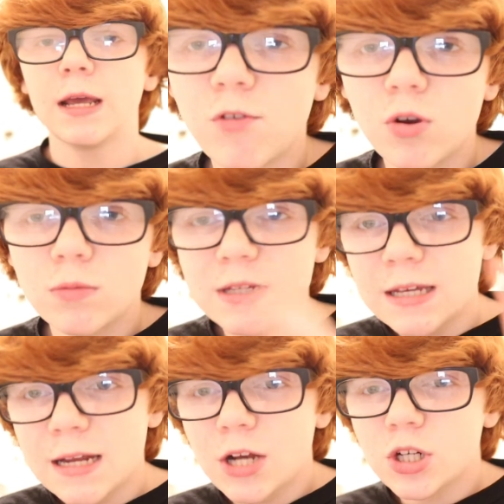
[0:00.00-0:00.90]
If you're
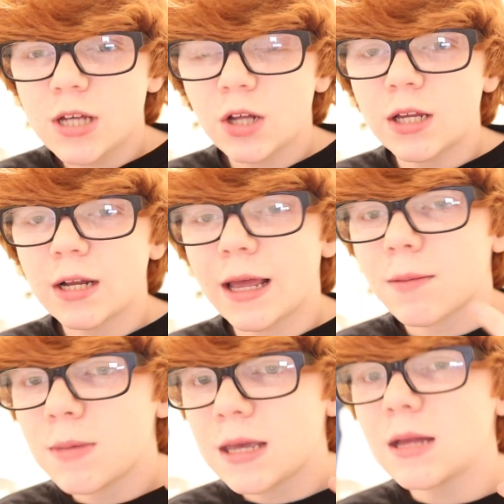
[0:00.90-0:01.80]
teenagers out there like
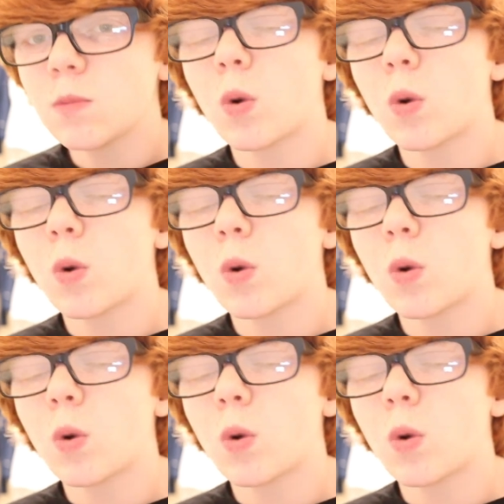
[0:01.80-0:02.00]
me,